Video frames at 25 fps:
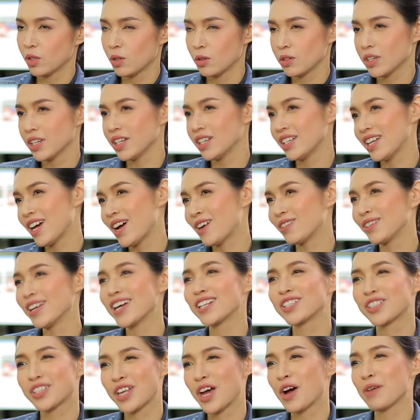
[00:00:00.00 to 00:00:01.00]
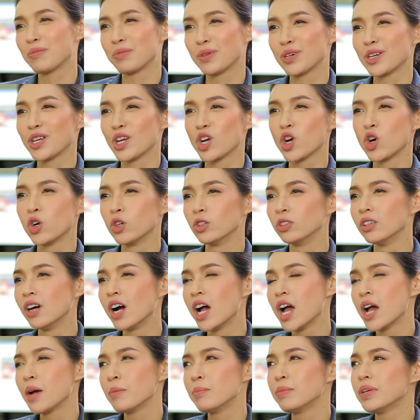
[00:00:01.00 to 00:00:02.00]
Okay, now that sounds pretty cool.
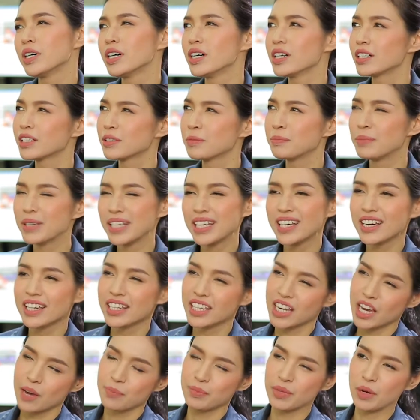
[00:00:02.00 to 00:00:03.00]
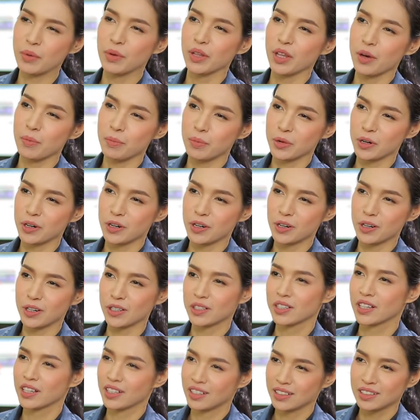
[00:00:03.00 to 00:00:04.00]
But being a game developer,
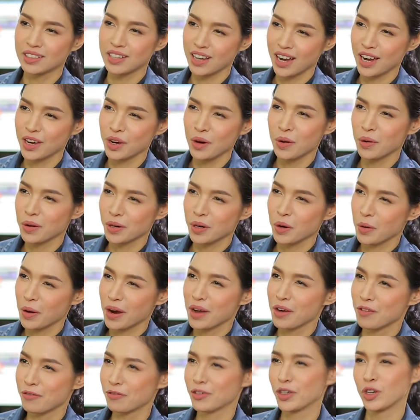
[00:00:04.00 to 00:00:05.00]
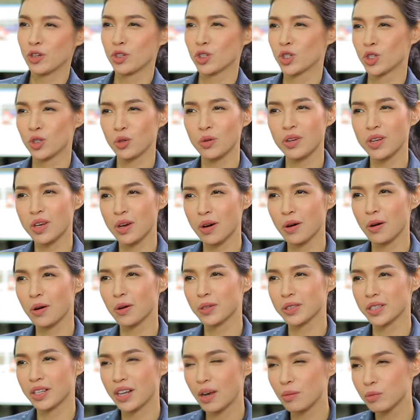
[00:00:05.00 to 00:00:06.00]
and I own quite a few
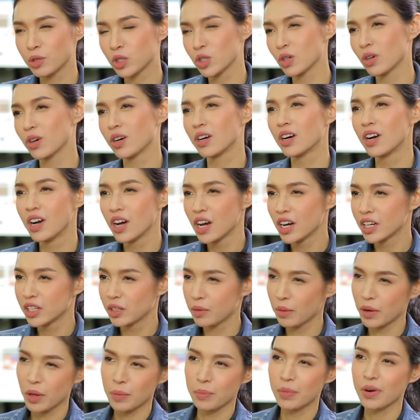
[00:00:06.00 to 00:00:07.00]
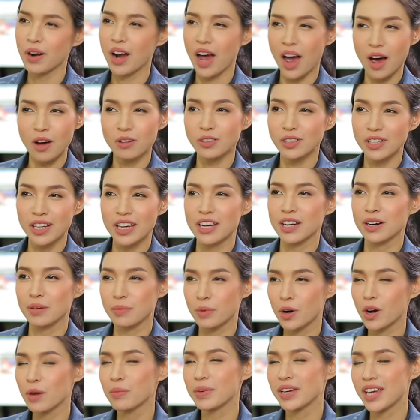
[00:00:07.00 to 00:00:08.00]
studios, and I'm sure developers out there
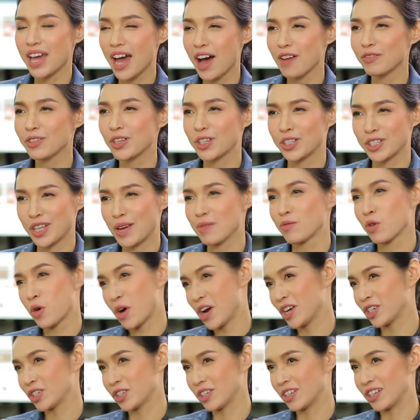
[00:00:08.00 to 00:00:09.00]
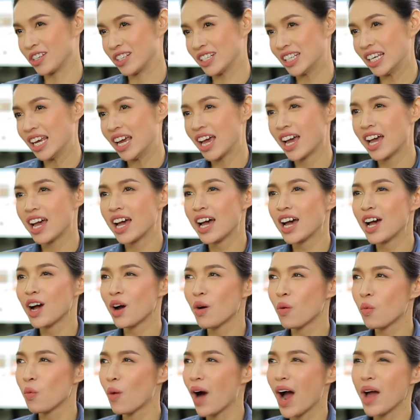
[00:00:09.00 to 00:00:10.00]
probably have the same questions.
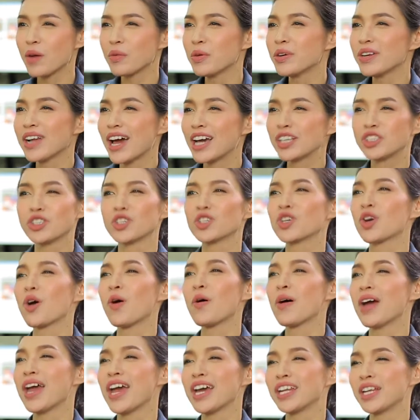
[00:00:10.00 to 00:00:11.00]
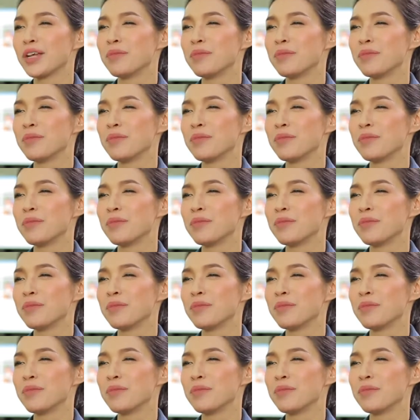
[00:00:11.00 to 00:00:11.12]
Why wouldn't I just go ahead